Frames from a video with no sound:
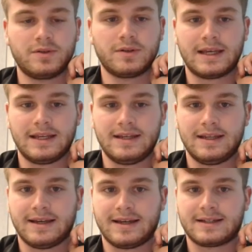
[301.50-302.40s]
the
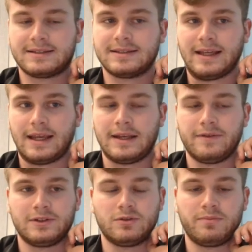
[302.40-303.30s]
ADX
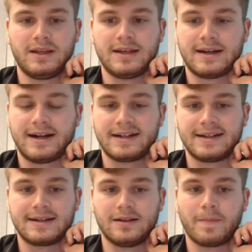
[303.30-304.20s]
Investopedia
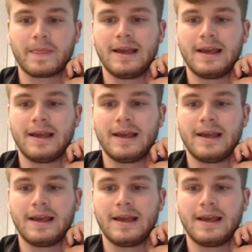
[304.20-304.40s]
article,